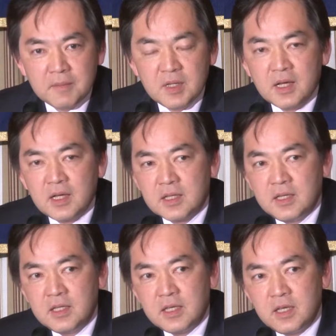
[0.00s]
I
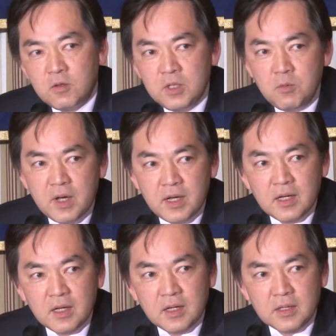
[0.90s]
think the only
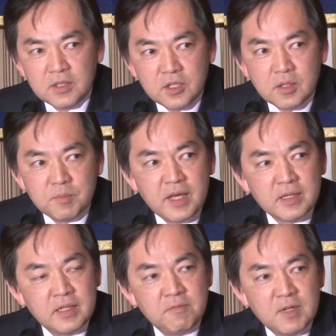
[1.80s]
term
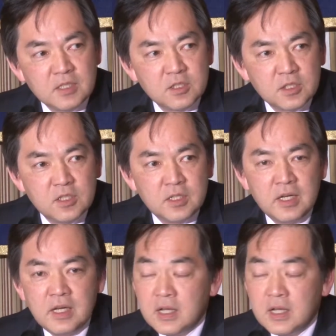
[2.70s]
that investors could